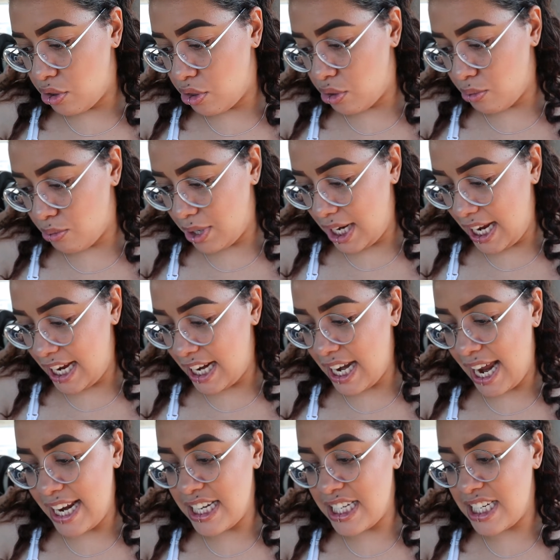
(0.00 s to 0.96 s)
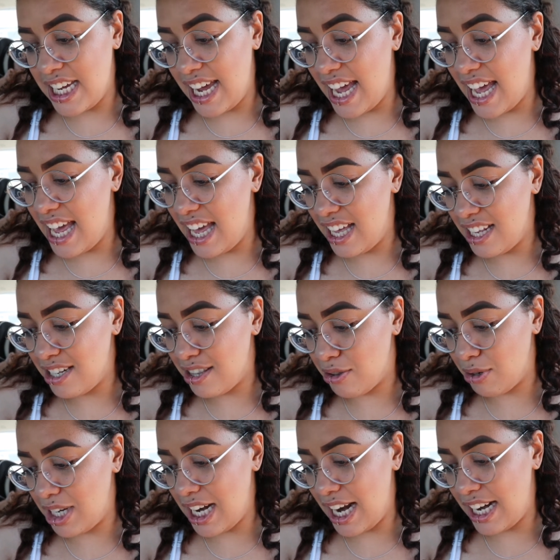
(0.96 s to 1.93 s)
399,
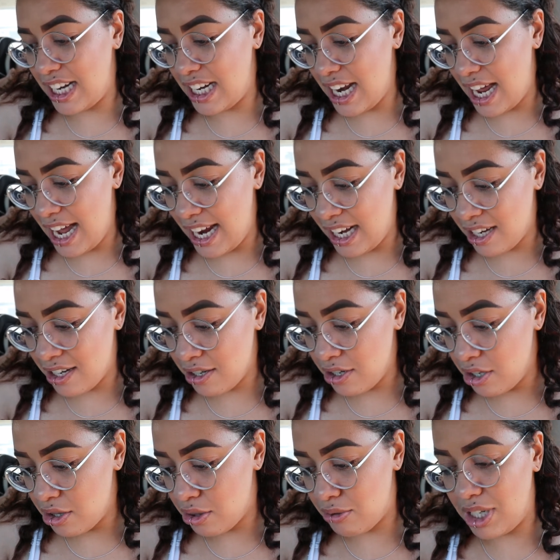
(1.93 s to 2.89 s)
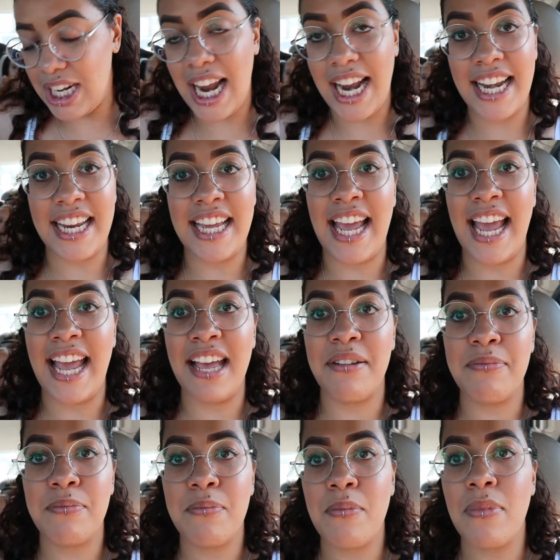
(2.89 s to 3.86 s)
398.
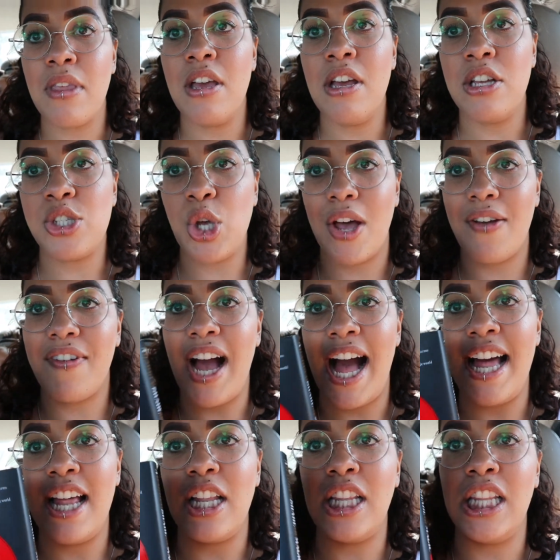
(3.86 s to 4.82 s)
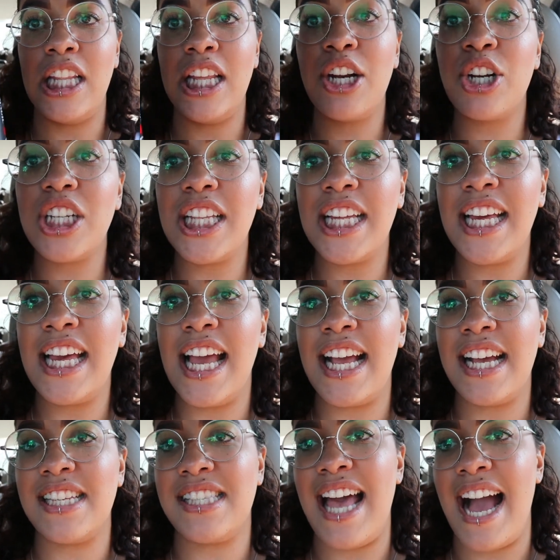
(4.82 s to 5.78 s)
So I've got literally
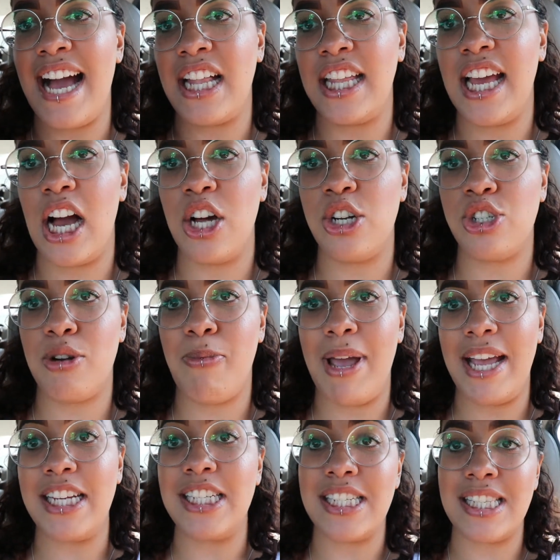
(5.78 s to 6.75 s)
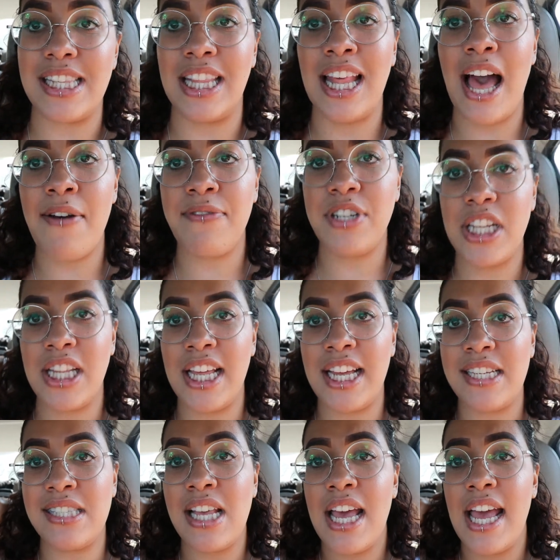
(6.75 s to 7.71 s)
exactly 100 pages left in
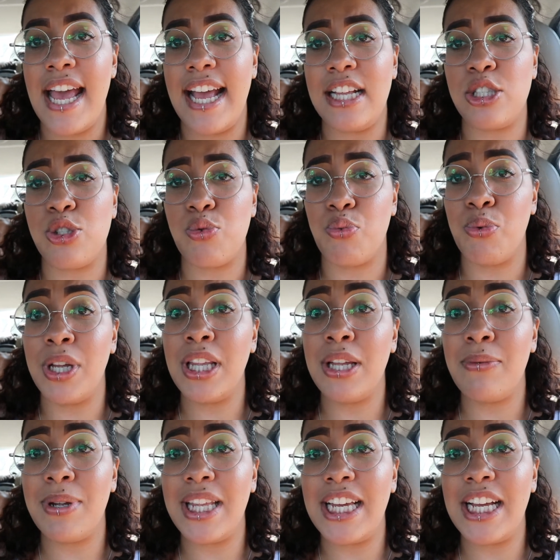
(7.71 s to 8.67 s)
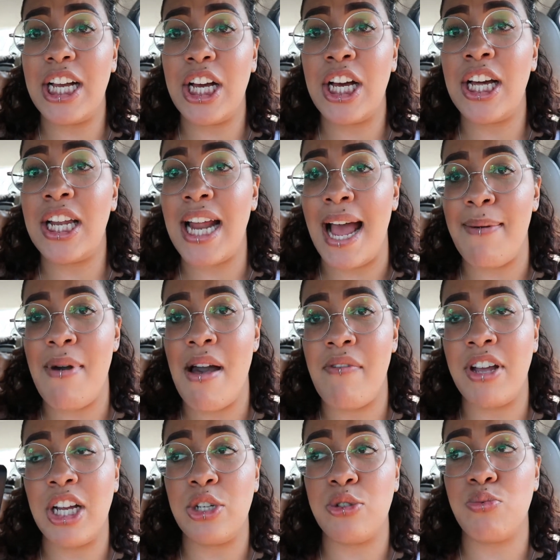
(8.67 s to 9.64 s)
this. It's really, really good. I'm
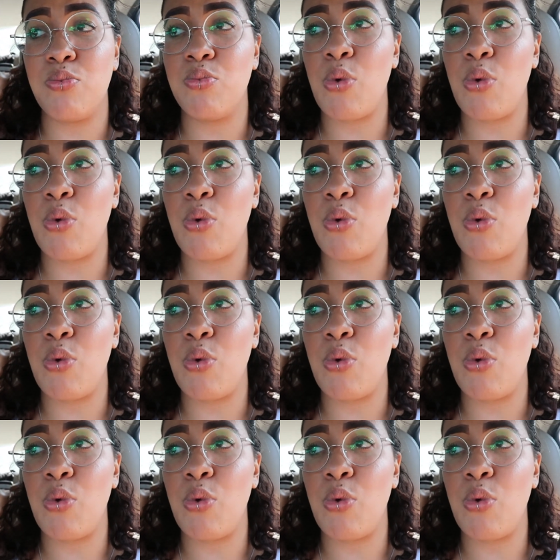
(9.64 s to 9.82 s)
having an